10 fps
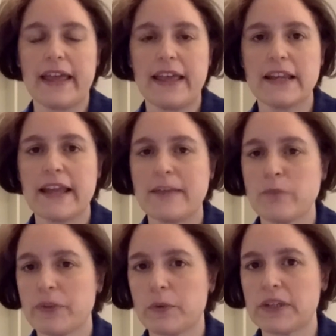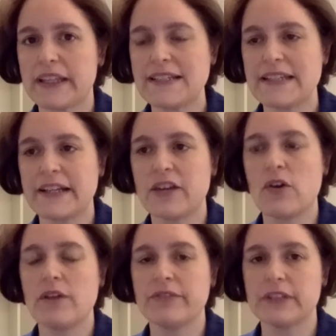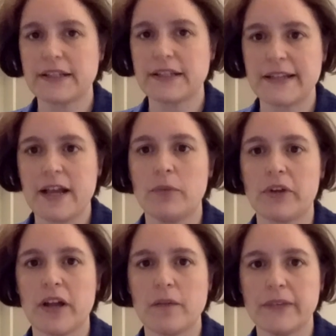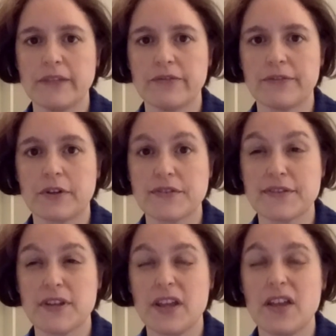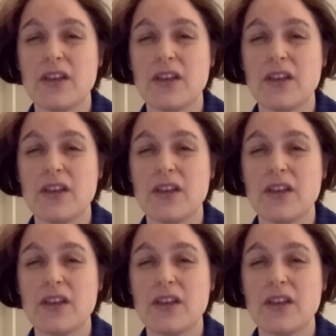in and put the word LinkedIn, and often LinkedIn Help will come in first.